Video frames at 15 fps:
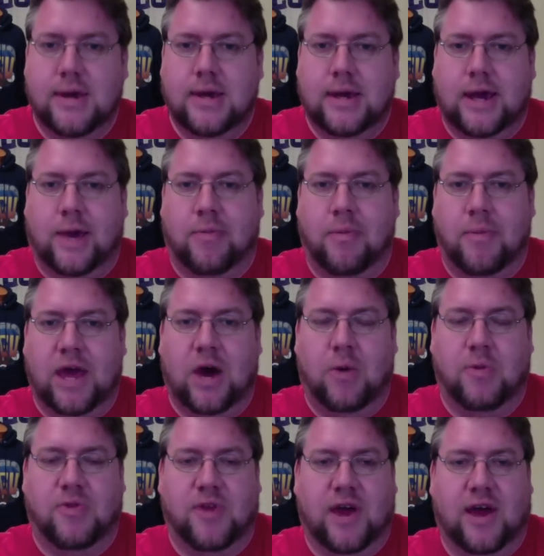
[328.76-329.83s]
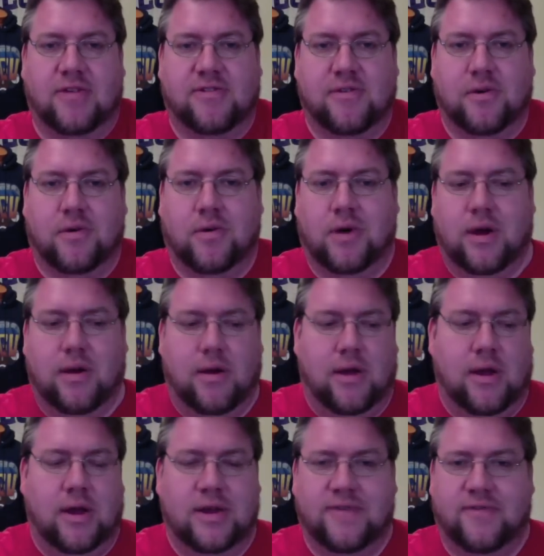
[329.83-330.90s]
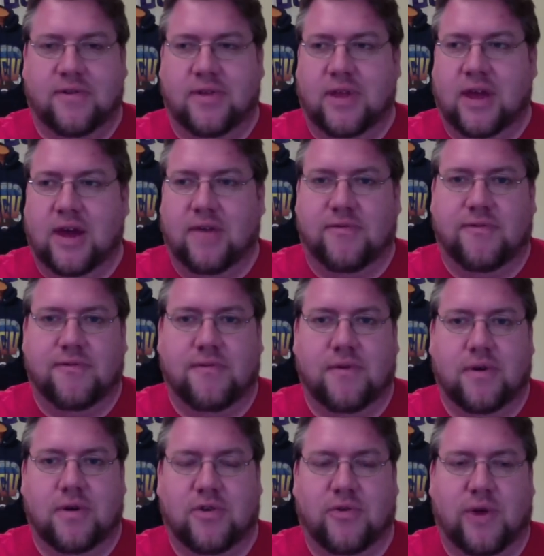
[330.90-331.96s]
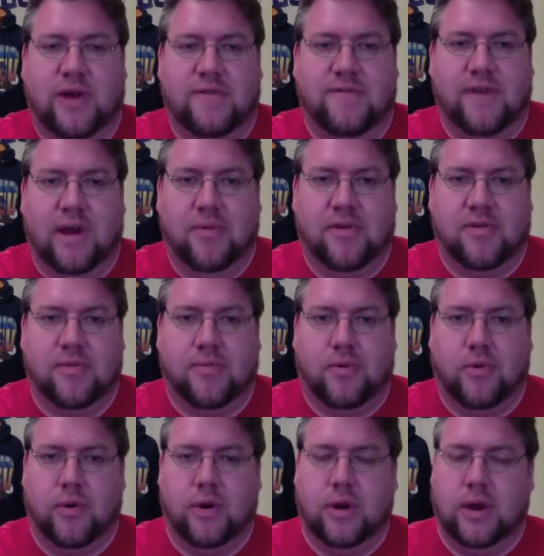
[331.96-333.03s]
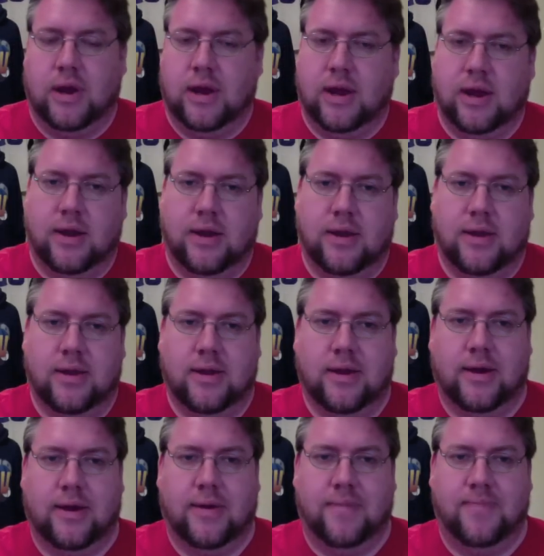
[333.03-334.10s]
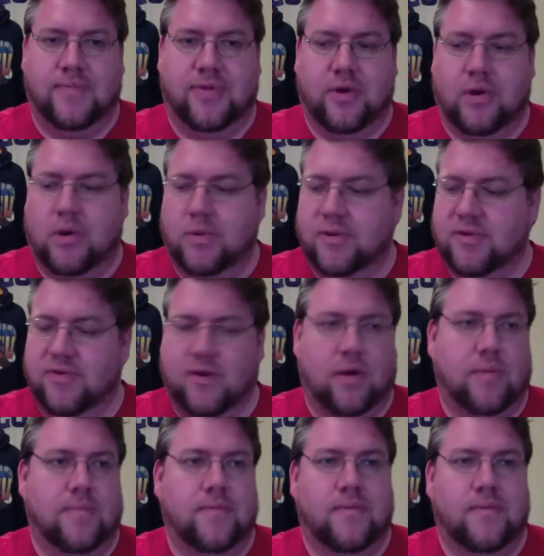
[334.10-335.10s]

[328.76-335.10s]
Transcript: helping me out with that. So uh, I definitely have great family support, and um, they're always there